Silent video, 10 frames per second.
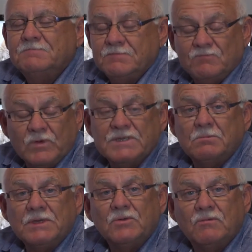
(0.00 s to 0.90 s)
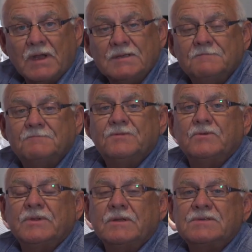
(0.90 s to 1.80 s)
reasonably good rate
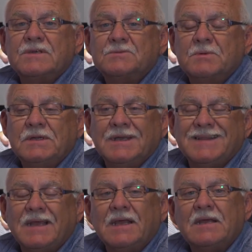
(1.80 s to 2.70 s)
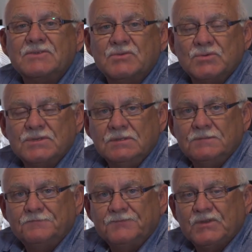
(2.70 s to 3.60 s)
for their assessment, and they'll outsource it
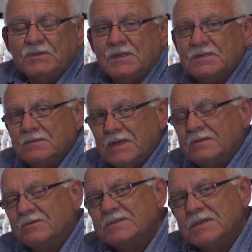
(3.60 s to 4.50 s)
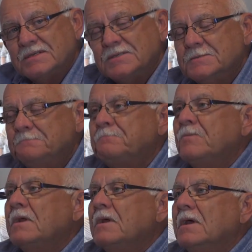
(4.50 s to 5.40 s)
to the other assessors,
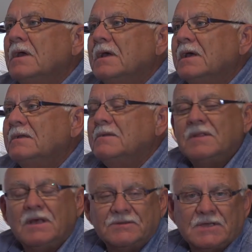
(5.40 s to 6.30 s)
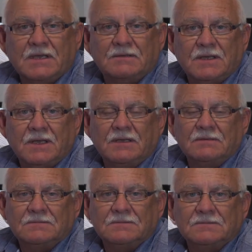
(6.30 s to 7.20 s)
and they'll take their
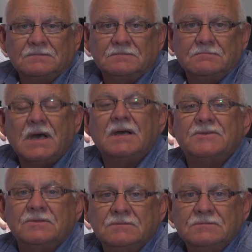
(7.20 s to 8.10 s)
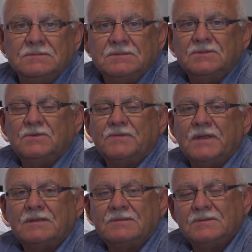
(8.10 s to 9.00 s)
margin off
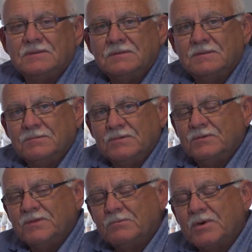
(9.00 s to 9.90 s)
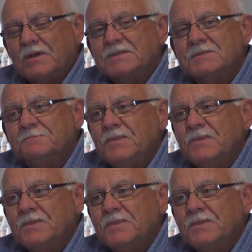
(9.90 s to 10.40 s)
the price.